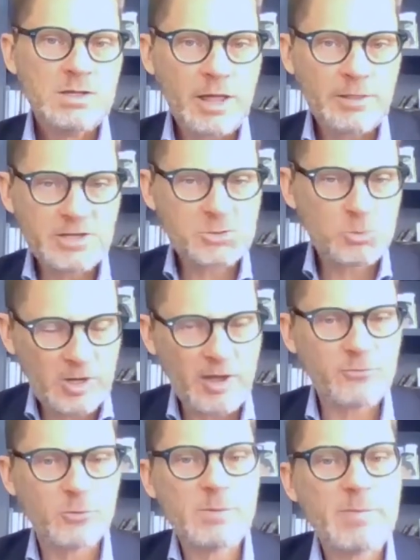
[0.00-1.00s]
Now, this
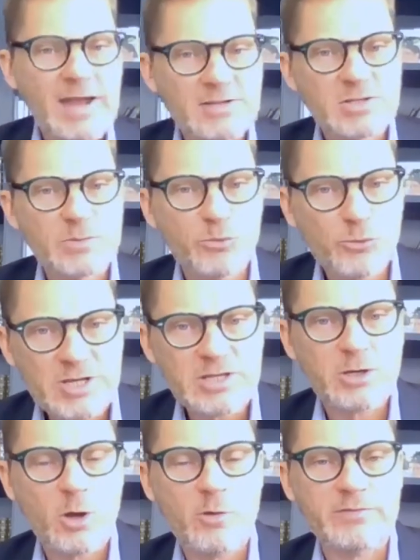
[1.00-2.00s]
recovery back to
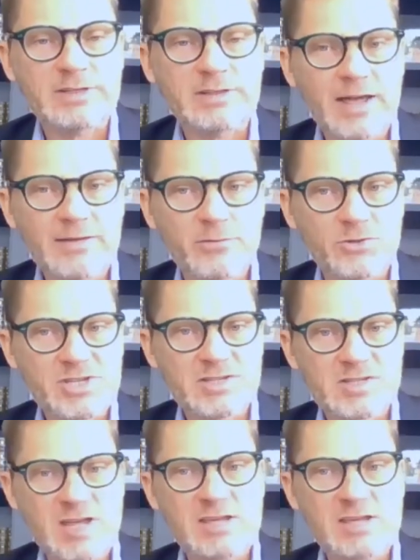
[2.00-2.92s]
pre-COVID levels has